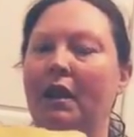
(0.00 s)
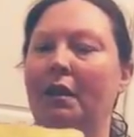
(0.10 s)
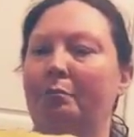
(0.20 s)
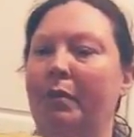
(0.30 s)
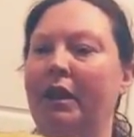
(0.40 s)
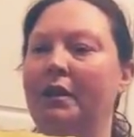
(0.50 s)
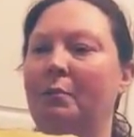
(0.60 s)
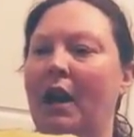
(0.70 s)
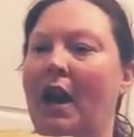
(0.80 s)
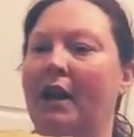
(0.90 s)
And
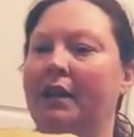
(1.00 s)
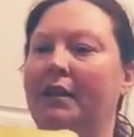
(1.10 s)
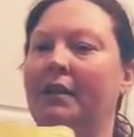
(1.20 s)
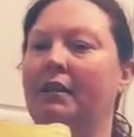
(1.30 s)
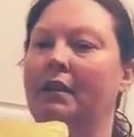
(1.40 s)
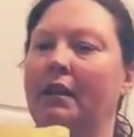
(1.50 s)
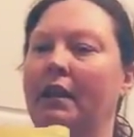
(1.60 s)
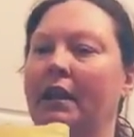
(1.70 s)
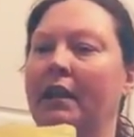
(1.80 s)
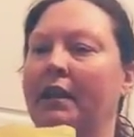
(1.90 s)
beeswax
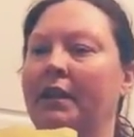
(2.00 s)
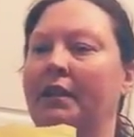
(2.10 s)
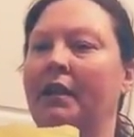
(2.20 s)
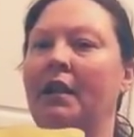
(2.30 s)
is